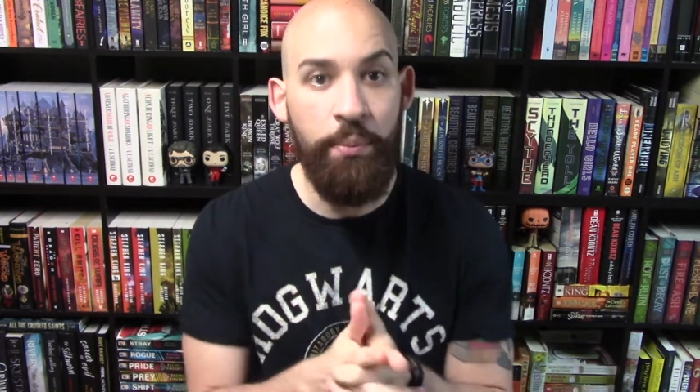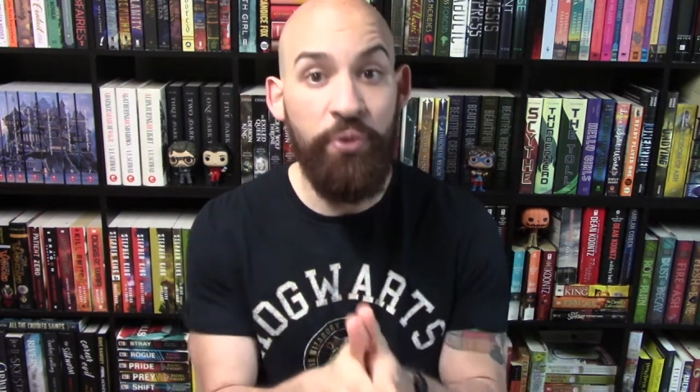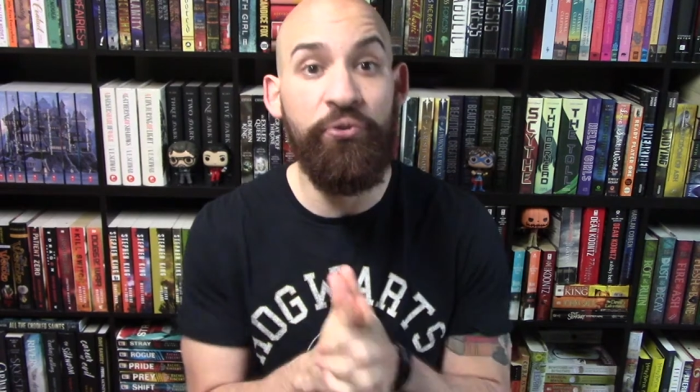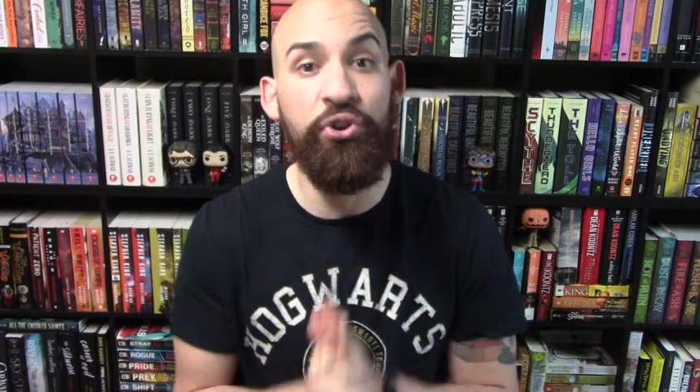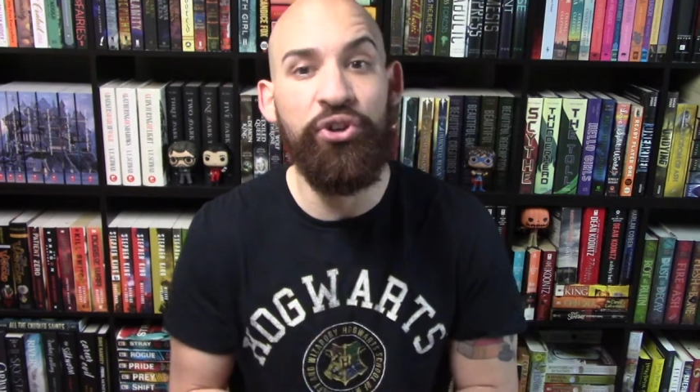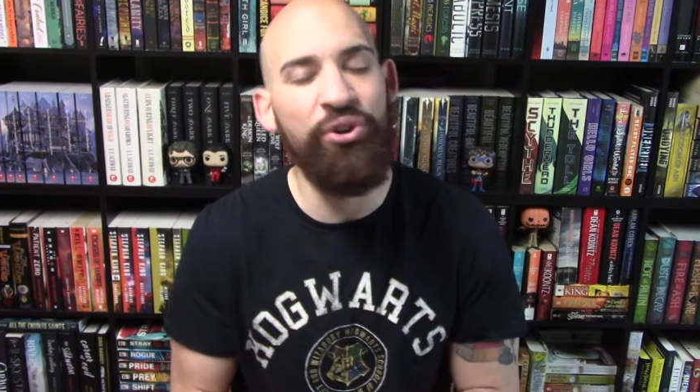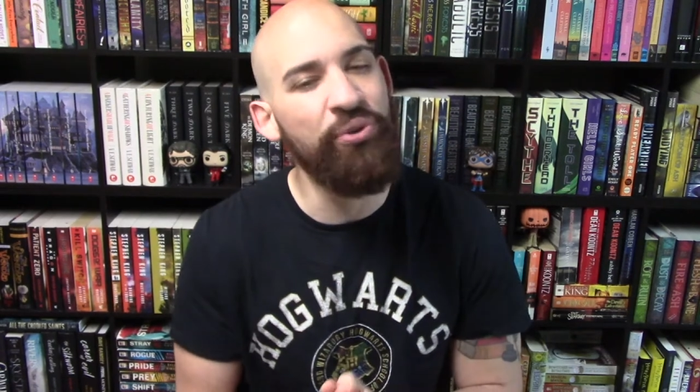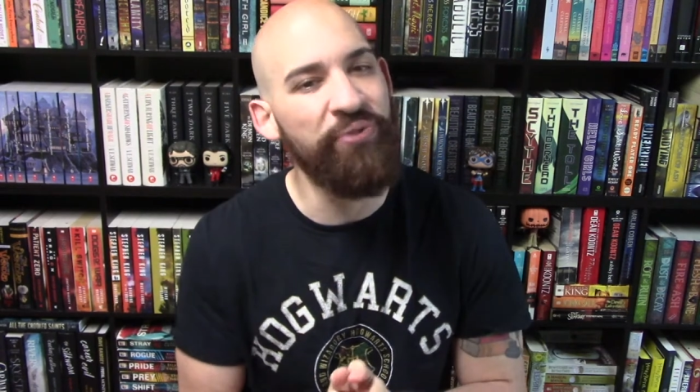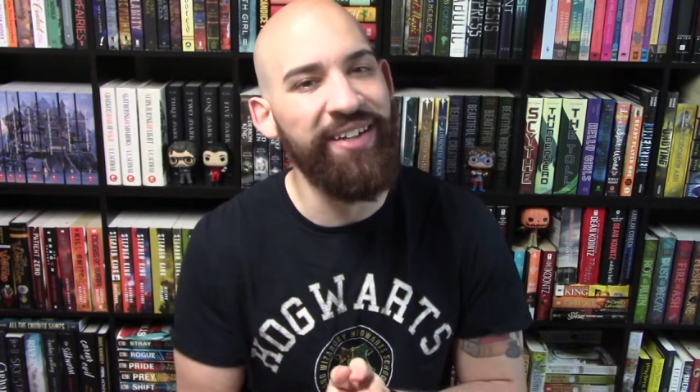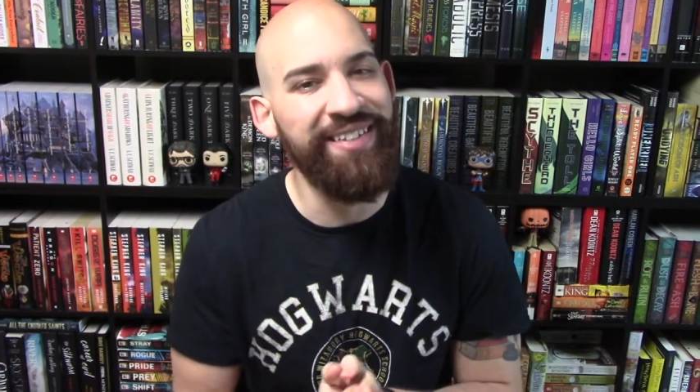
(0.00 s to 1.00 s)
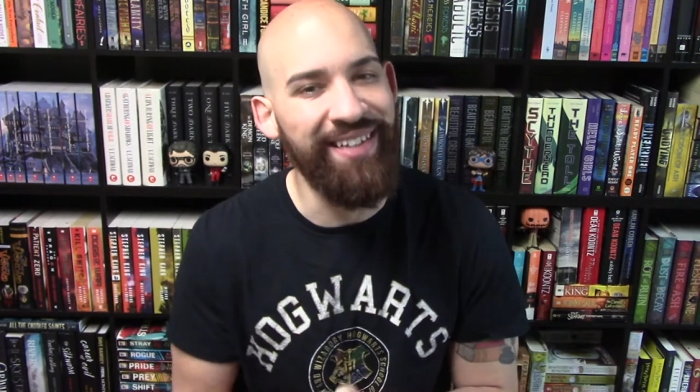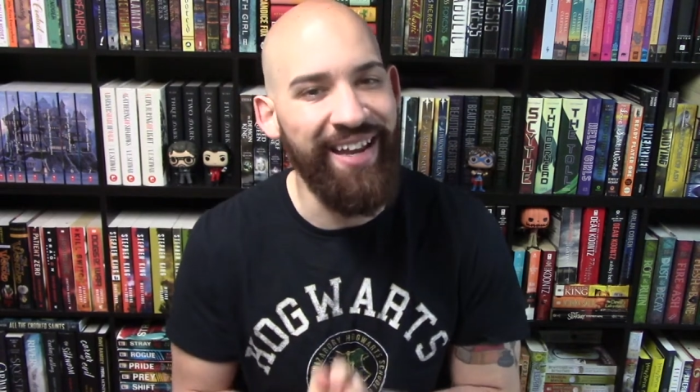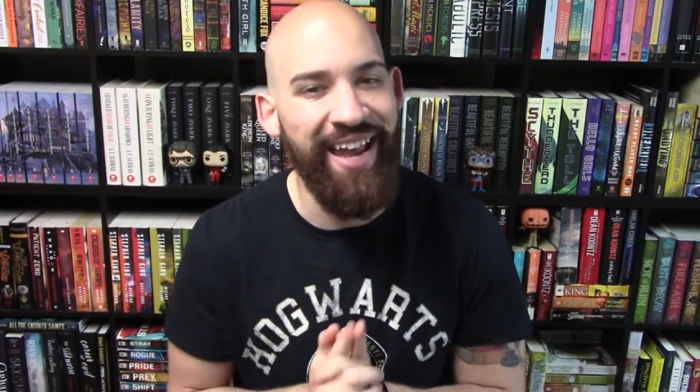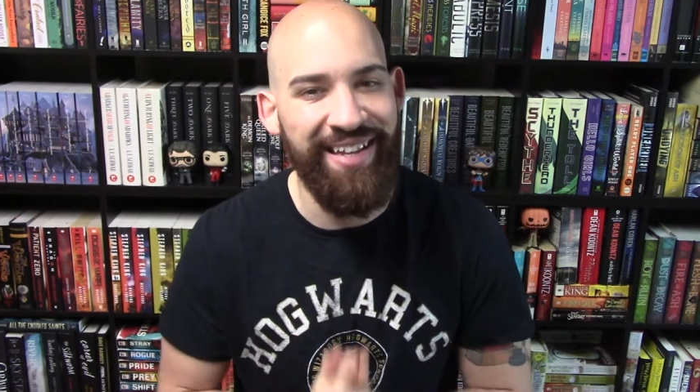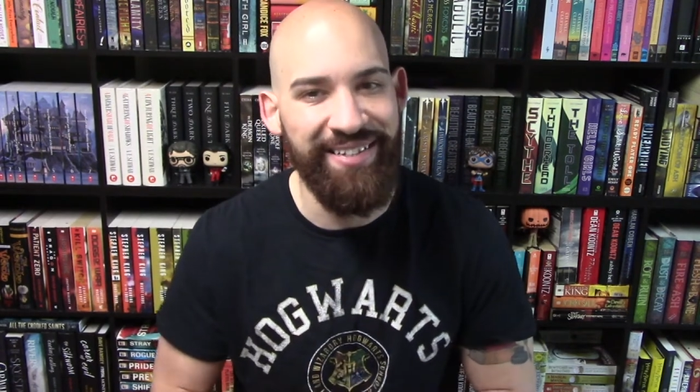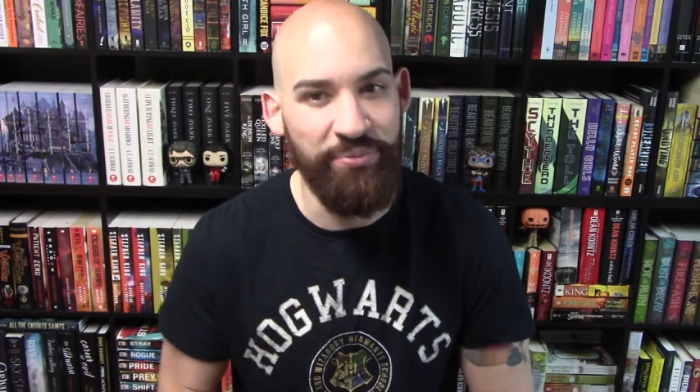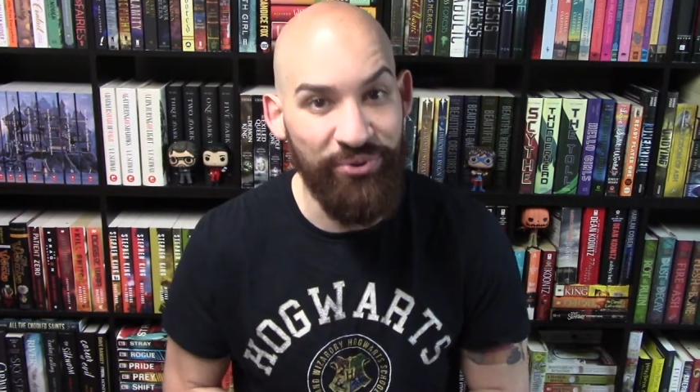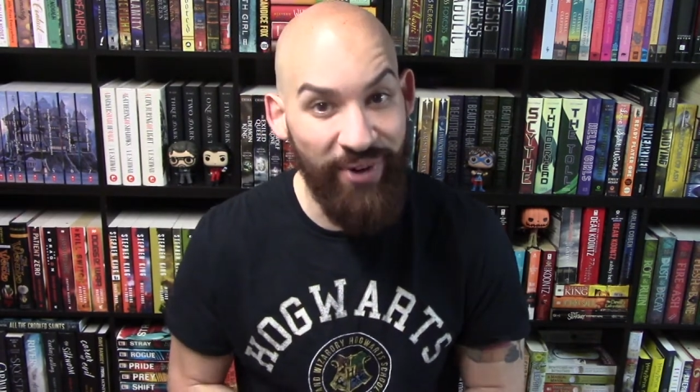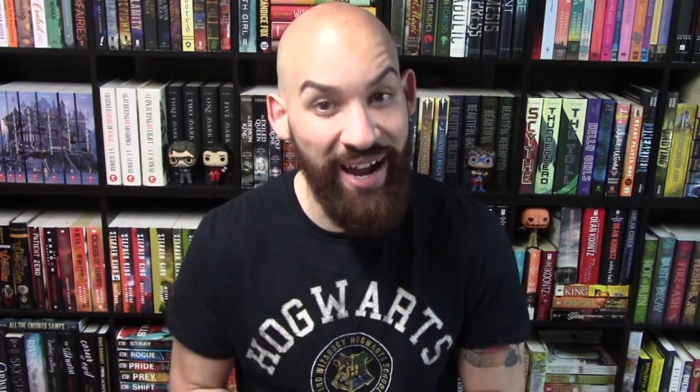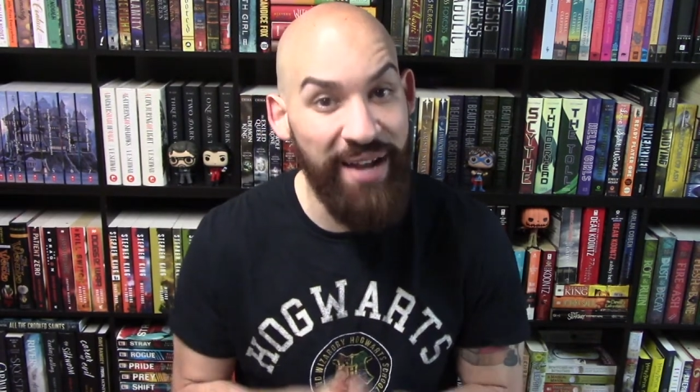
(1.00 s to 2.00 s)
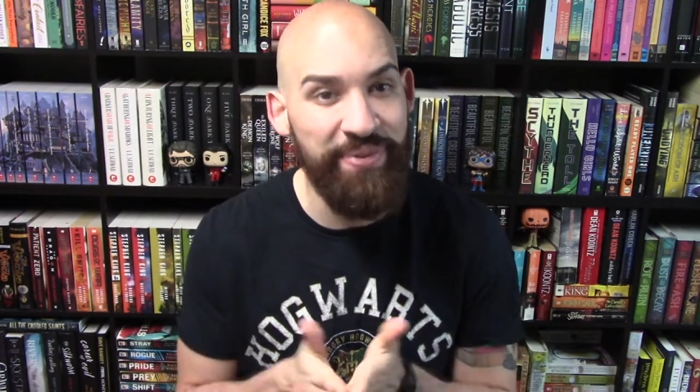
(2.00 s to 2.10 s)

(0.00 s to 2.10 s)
Before you go, don't forget to like and subscribe.